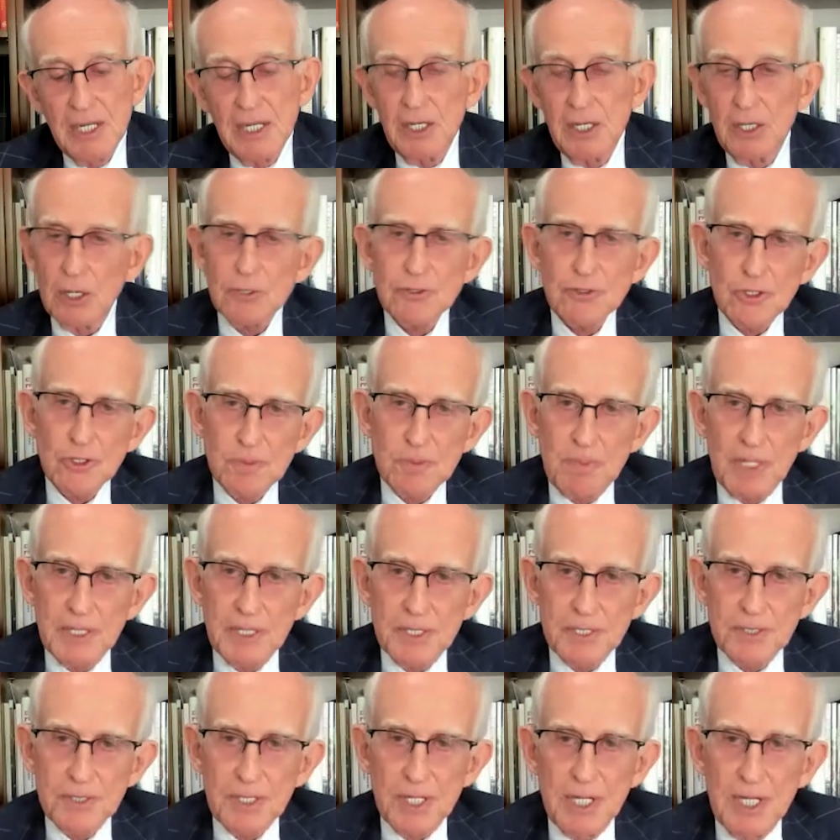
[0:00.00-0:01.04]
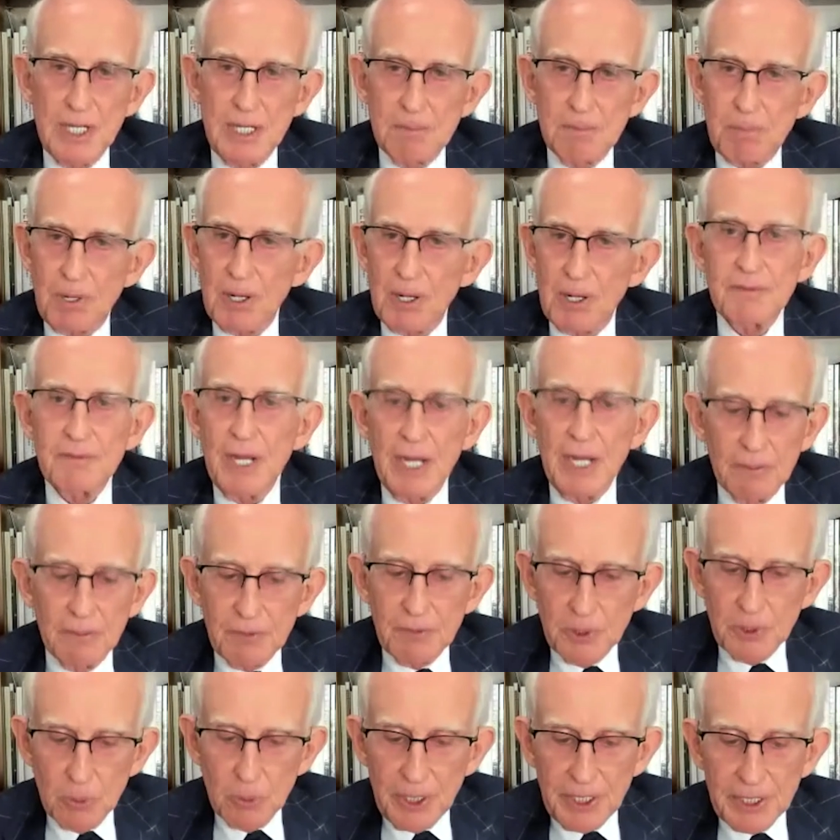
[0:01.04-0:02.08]
He also spends part of
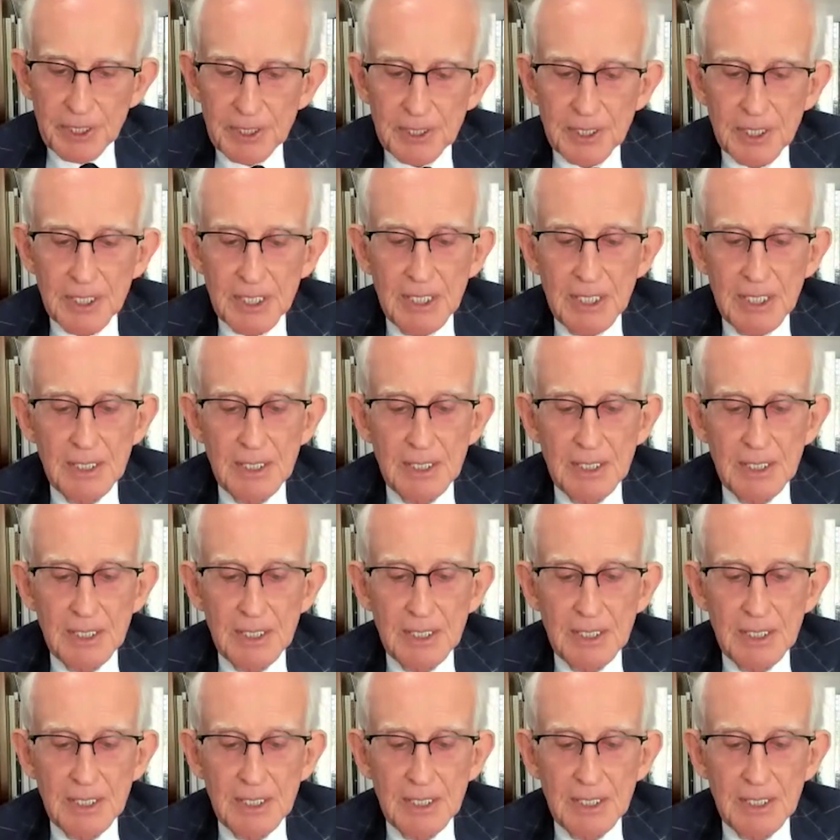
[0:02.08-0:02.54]
every week